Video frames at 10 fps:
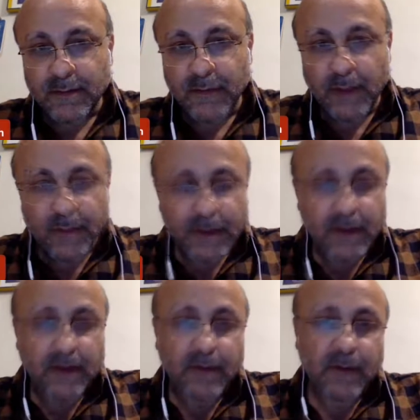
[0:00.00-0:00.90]

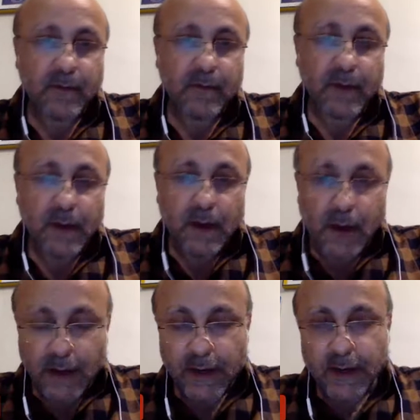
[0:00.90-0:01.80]
everything from
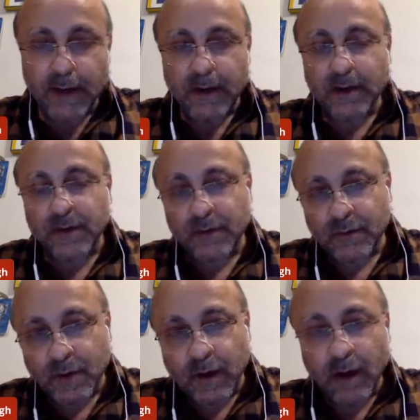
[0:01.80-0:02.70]
idea to
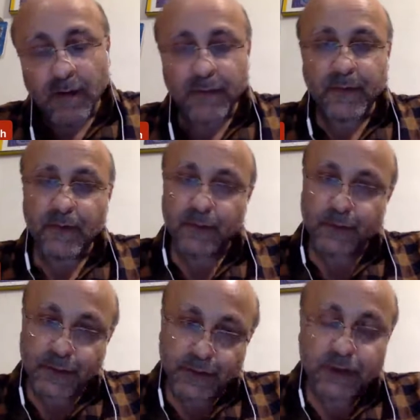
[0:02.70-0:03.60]
craft to
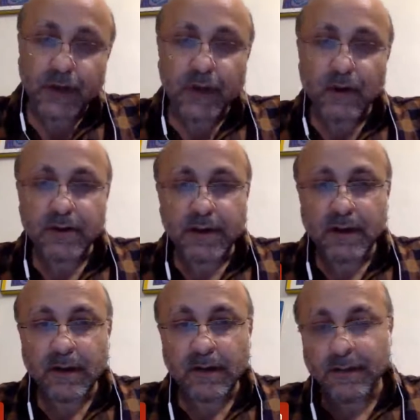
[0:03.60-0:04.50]
positioning
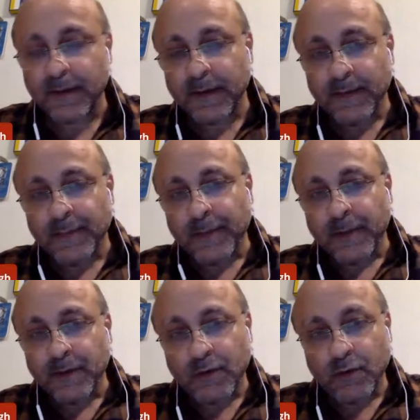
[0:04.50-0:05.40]
yourself
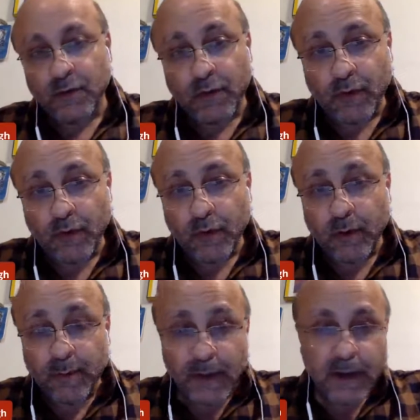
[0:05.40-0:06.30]
to your
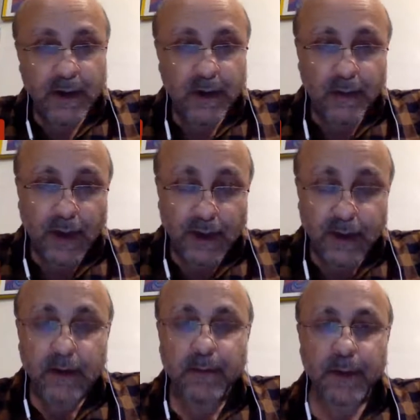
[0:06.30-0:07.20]
ability to
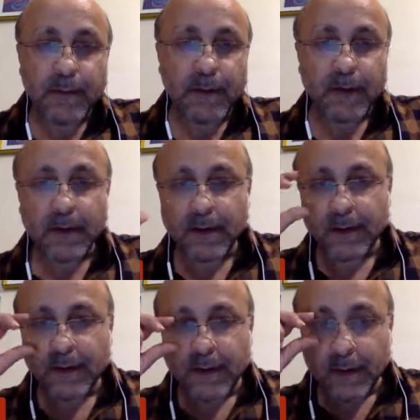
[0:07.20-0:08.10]
handle people,
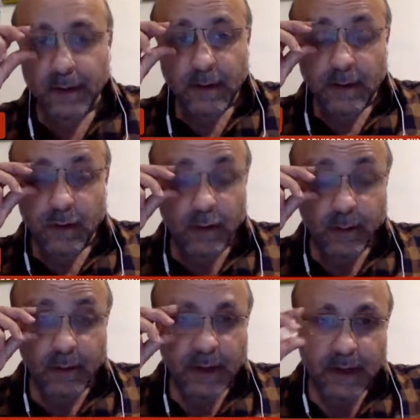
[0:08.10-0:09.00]
your
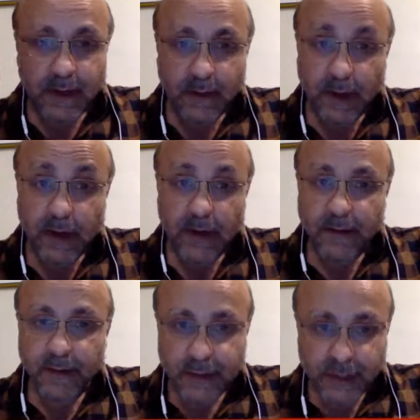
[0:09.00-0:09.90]
ability to handle
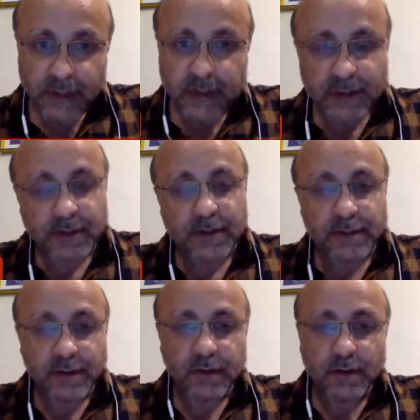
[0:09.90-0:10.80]

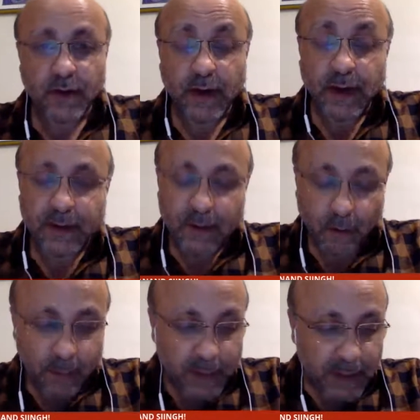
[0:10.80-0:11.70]
rejections,
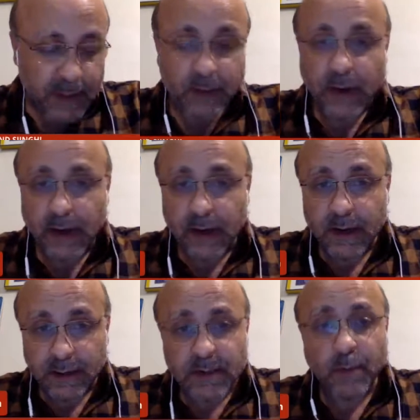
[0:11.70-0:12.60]
your ability to
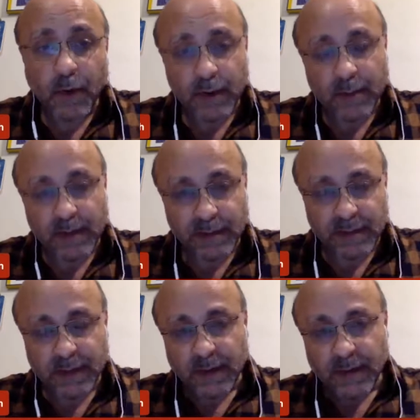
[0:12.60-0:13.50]
handle disappointments.